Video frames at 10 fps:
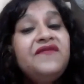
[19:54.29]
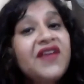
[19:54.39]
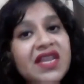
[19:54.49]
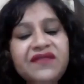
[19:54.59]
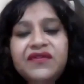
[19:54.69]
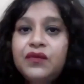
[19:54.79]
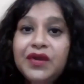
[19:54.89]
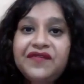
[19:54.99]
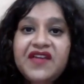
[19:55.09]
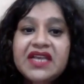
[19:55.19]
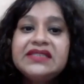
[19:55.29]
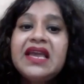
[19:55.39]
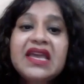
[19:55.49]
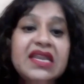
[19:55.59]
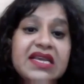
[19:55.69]
Whenever we face
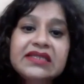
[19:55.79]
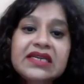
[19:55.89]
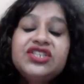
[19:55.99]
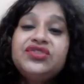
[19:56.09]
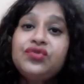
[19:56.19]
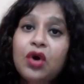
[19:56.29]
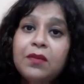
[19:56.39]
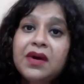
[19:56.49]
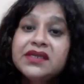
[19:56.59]
any such trauma,